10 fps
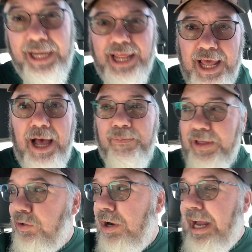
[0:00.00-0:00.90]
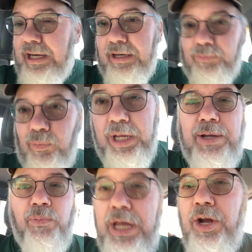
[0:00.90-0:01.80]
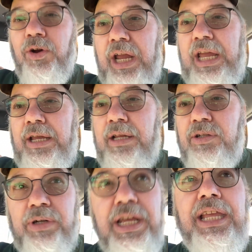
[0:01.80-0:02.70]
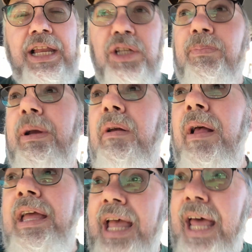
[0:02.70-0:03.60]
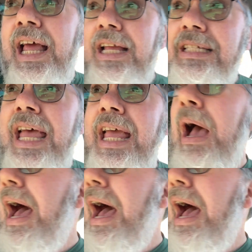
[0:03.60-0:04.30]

it up. That's right. We agree. It's ridiculous. And like I say,